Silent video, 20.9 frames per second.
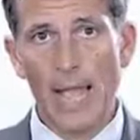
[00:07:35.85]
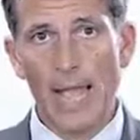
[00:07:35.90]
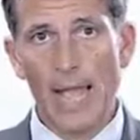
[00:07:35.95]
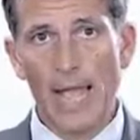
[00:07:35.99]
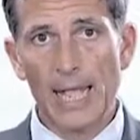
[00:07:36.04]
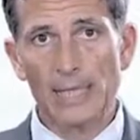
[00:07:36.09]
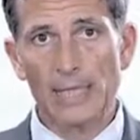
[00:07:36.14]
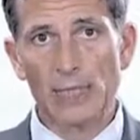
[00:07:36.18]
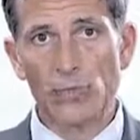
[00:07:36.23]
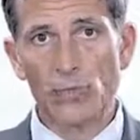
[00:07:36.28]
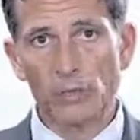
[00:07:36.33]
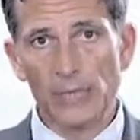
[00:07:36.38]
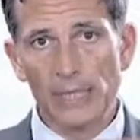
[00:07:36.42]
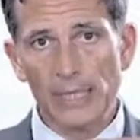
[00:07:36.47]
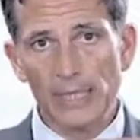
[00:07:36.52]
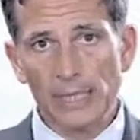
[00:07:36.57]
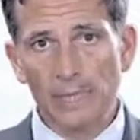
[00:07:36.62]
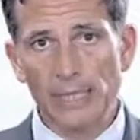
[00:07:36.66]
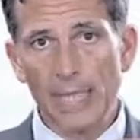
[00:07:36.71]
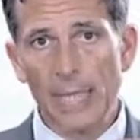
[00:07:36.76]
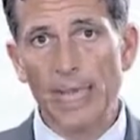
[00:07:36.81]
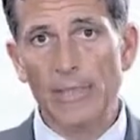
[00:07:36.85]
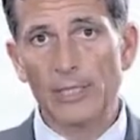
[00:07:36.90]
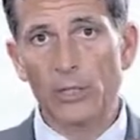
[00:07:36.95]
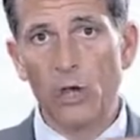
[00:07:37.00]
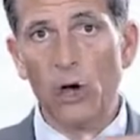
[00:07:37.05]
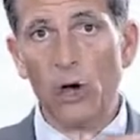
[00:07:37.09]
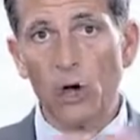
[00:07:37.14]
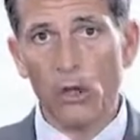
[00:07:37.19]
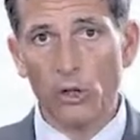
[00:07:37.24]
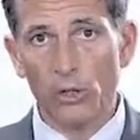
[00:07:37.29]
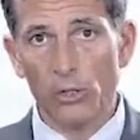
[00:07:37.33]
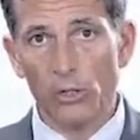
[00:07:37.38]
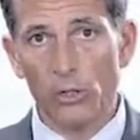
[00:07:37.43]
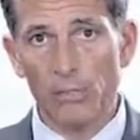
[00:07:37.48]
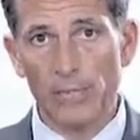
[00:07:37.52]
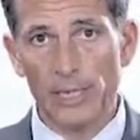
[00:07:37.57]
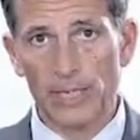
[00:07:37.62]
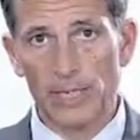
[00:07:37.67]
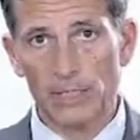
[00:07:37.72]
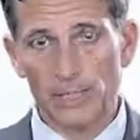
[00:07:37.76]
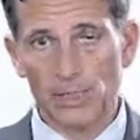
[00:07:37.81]
has no risk at all
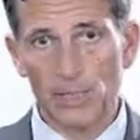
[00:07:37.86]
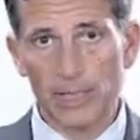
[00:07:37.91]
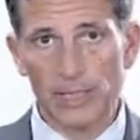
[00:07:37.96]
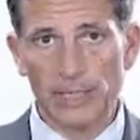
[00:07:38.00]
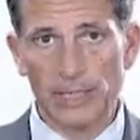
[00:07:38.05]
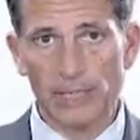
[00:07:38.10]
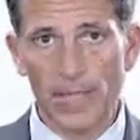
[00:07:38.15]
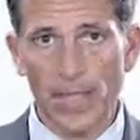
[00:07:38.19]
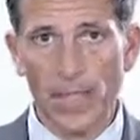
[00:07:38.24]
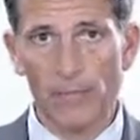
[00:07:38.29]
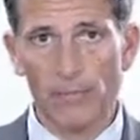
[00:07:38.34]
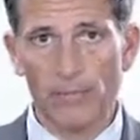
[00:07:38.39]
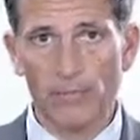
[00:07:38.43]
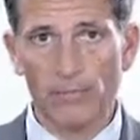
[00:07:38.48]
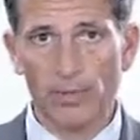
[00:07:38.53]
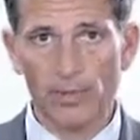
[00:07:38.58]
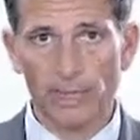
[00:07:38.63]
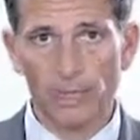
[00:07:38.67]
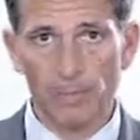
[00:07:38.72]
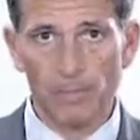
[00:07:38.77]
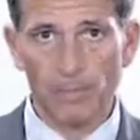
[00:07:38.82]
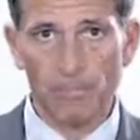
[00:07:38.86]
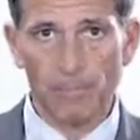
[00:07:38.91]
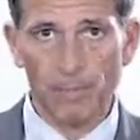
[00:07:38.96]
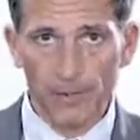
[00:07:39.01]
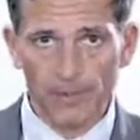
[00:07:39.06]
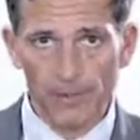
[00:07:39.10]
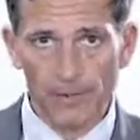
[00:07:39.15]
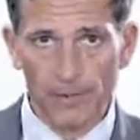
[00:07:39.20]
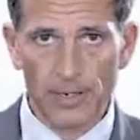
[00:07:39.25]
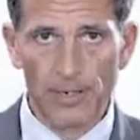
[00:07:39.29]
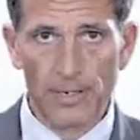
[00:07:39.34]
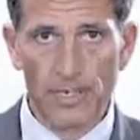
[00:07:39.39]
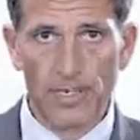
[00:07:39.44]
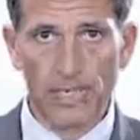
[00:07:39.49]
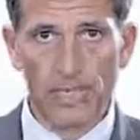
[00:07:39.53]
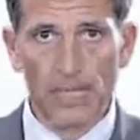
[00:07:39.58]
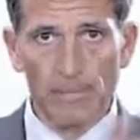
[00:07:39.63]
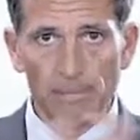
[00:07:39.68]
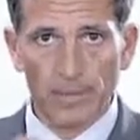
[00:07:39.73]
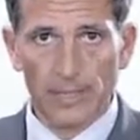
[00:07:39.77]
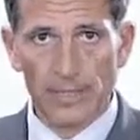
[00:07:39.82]
because the retirement bond perfectly
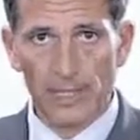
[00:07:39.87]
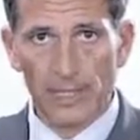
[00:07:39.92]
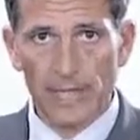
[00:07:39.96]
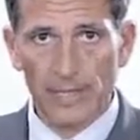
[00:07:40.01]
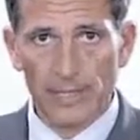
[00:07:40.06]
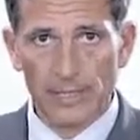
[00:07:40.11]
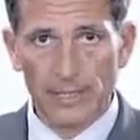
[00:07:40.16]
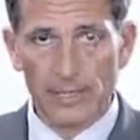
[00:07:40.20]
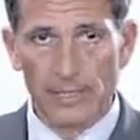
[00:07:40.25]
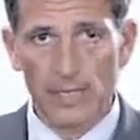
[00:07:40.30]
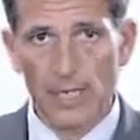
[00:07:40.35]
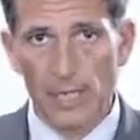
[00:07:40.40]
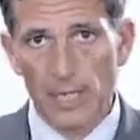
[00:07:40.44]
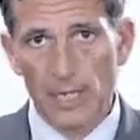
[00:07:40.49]
replicates